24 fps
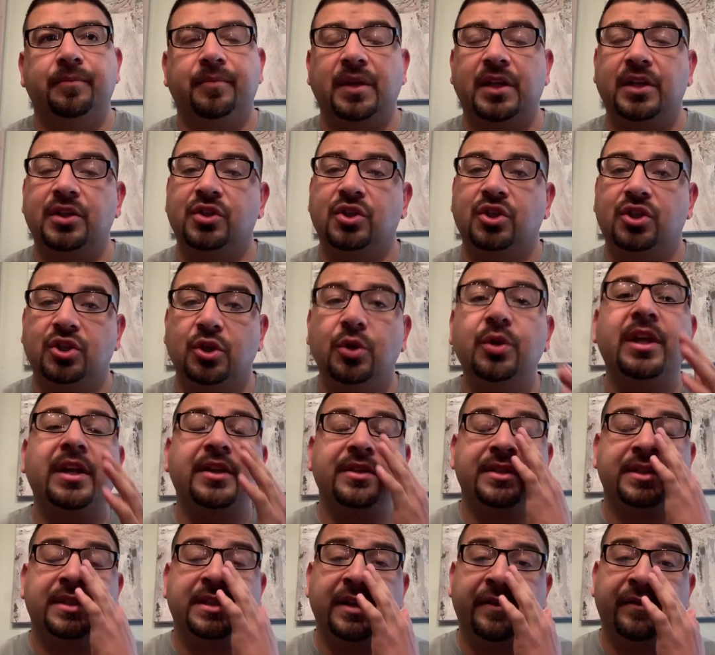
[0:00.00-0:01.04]
in
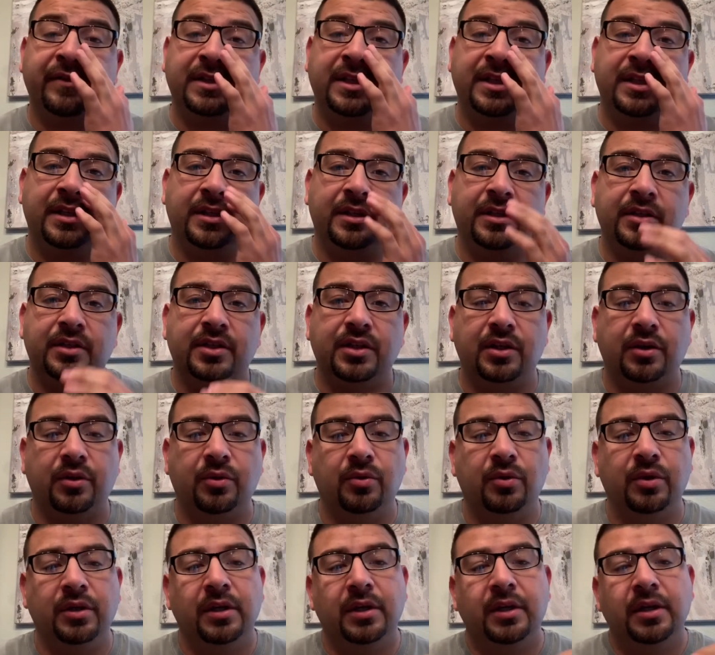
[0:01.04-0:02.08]
2017.
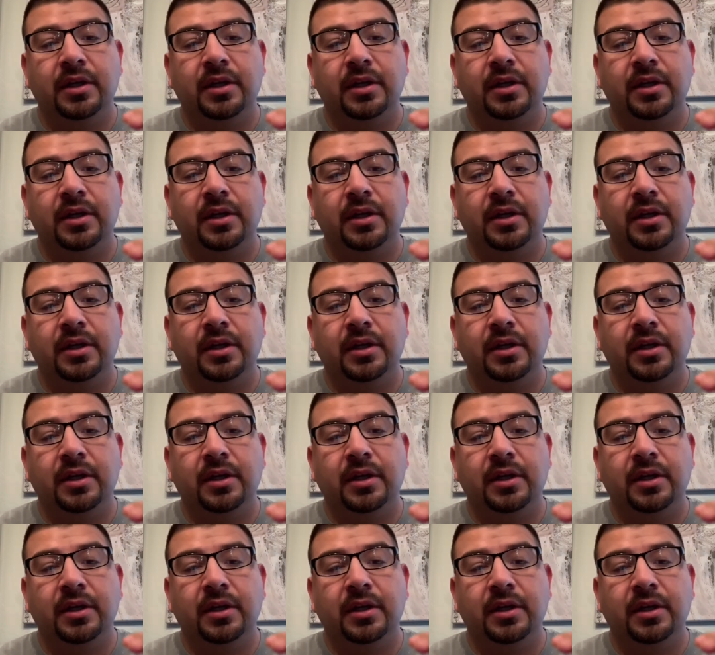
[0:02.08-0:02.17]
So